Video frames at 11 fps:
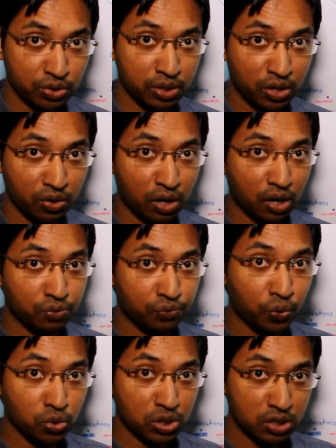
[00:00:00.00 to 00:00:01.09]
there are
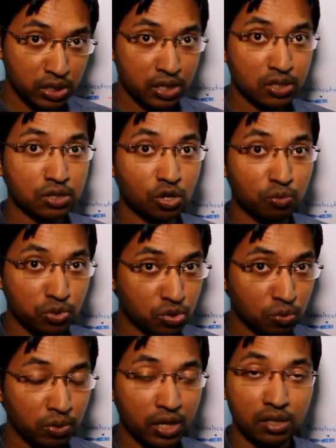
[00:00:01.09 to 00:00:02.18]
46
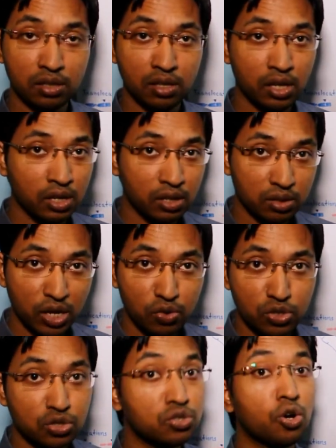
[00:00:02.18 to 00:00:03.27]
chromosomes and there
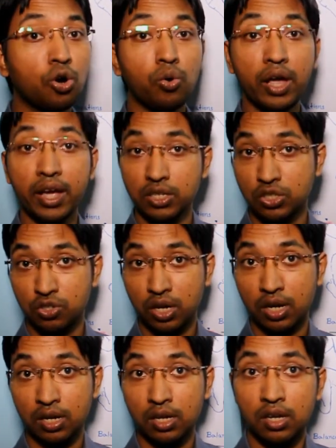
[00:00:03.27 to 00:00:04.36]
is no
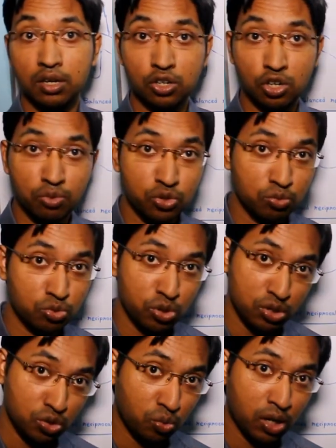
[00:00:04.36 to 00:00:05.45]
extra chromosome
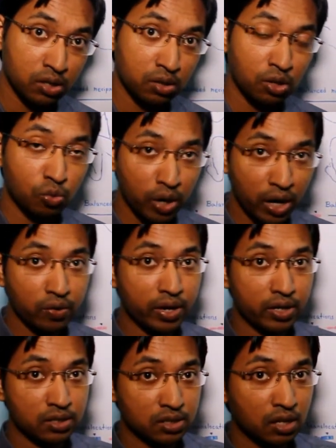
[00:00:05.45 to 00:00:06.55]
21,
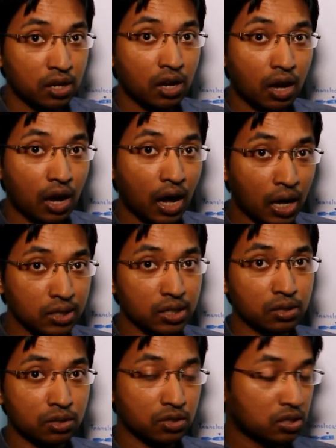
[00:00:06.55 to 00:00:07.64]
whereas
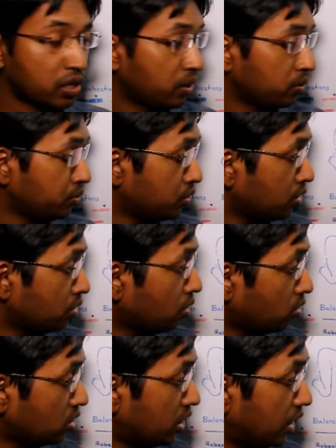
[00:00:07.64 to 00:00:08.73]
other cells
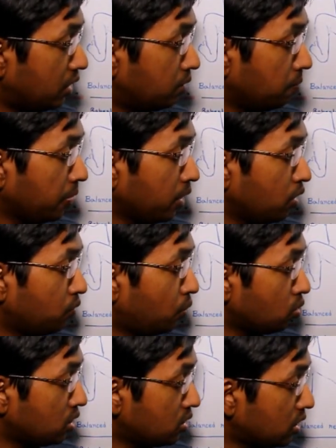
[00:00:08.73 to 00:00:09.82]
contain
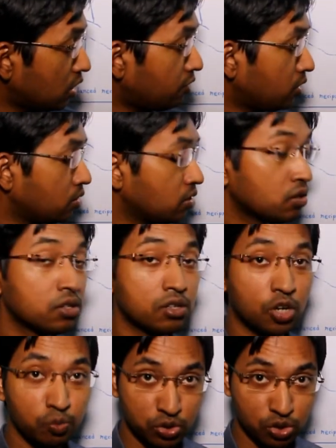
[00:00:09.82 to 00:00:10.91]
47
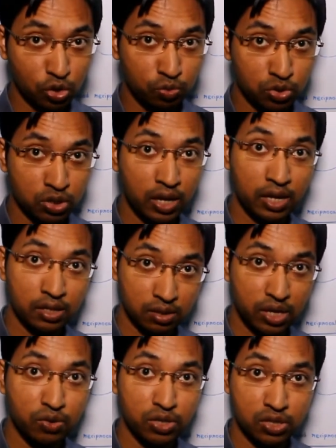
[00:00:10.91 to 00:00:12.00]
chromosomes and
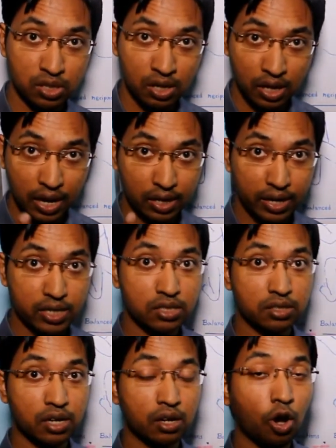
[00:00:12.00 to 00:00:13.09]
there is an
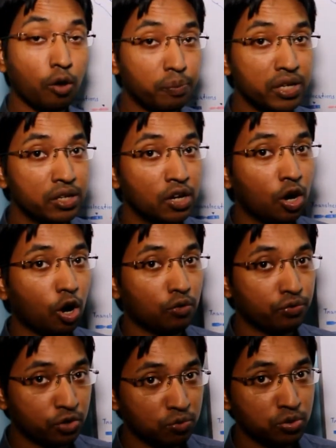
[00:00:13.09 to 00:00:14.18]
extra copy
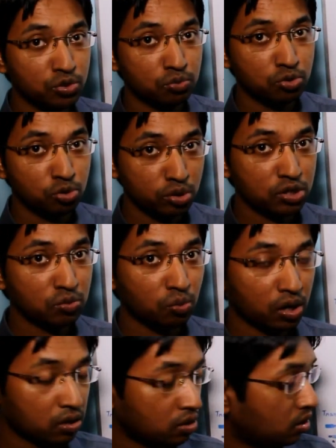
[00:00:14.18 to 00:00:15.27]
of chromosome 21.